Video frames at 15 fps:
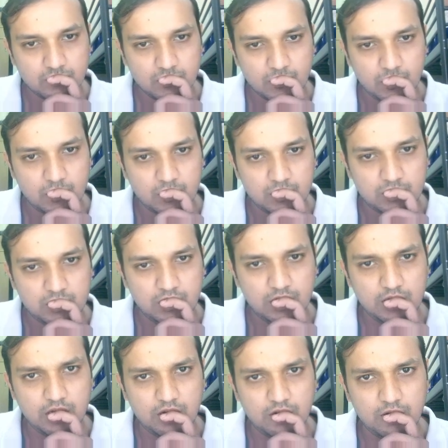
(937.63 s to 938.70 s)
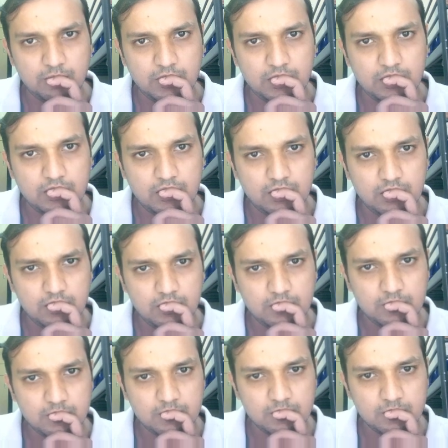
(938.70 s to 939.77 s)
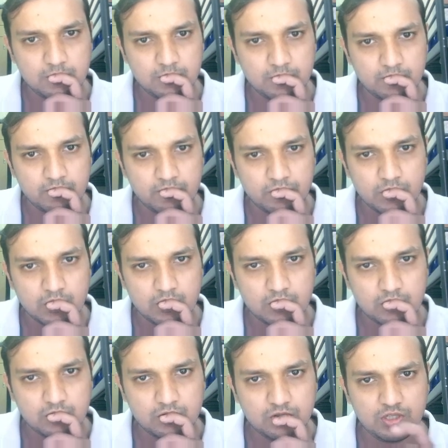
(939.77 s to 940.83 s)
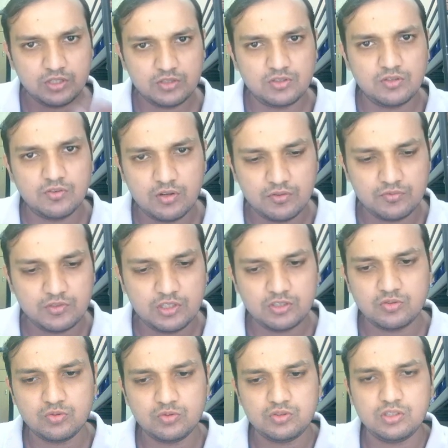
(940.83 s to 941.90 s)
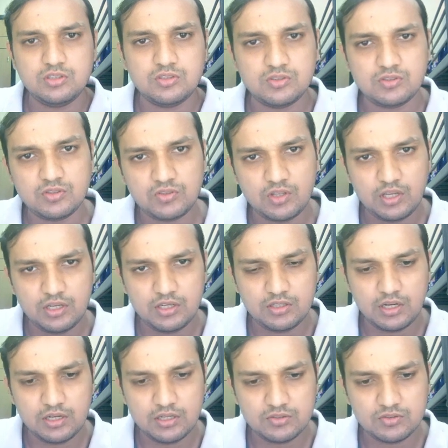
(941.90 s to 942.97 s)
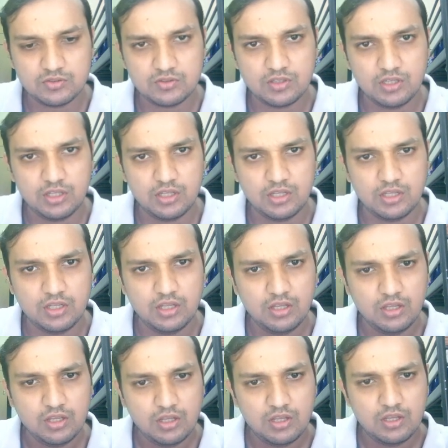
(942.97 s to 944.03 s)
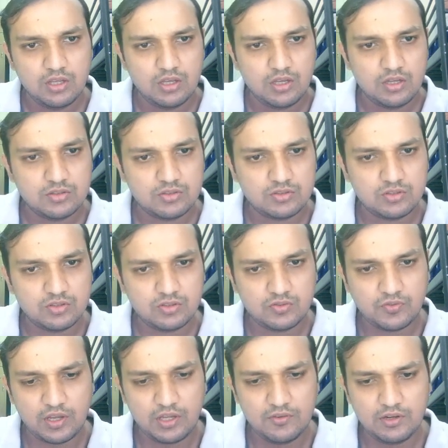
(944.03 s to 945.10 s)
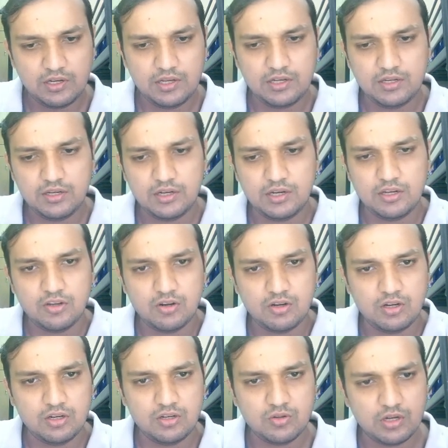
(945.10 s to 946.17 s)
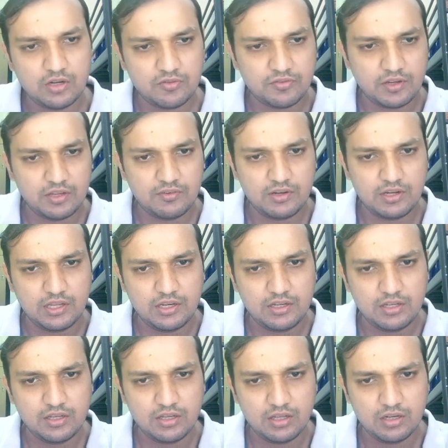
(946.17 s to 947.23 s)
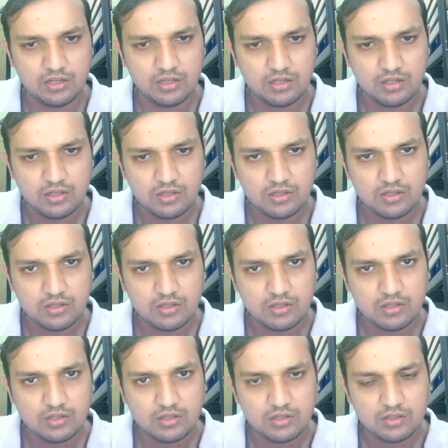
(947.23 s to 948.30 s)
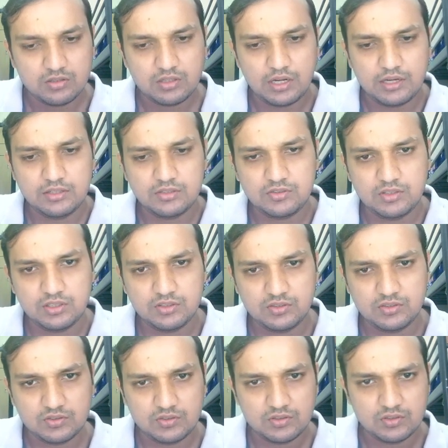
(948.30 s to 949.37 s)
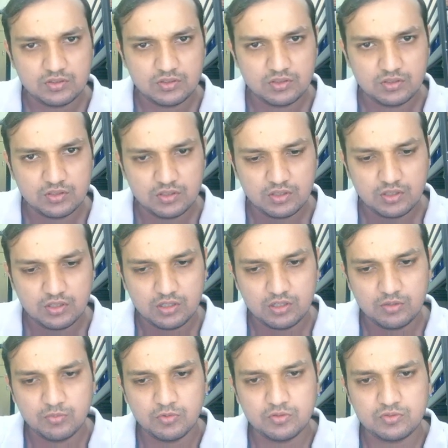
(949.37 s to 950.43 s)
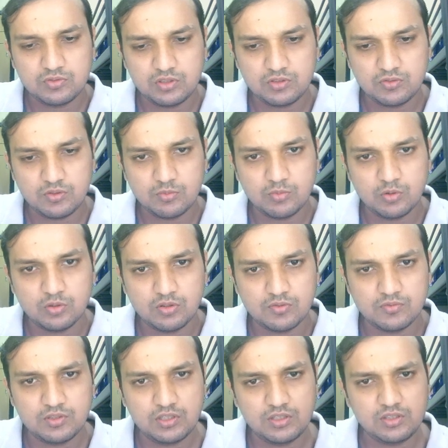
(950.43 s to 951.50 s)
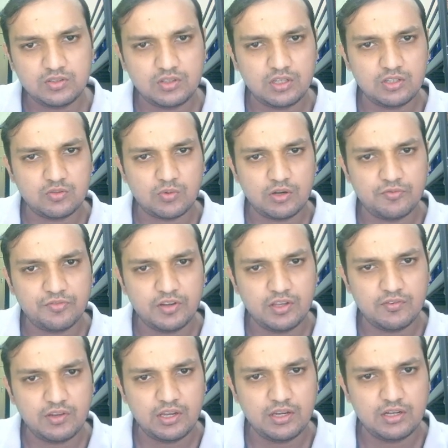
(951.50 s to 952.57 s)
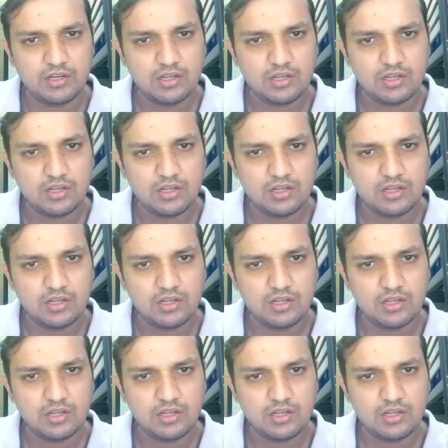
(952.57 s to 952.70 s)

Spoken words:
Oh, 3 cannot be here. So 3 is in one of these two cells. This is 8, that is 3. This is 5 and 8 in any order. You get a 5 and 8 here. That is 6. Remove 6 from both of these cells. 1, 5, 8.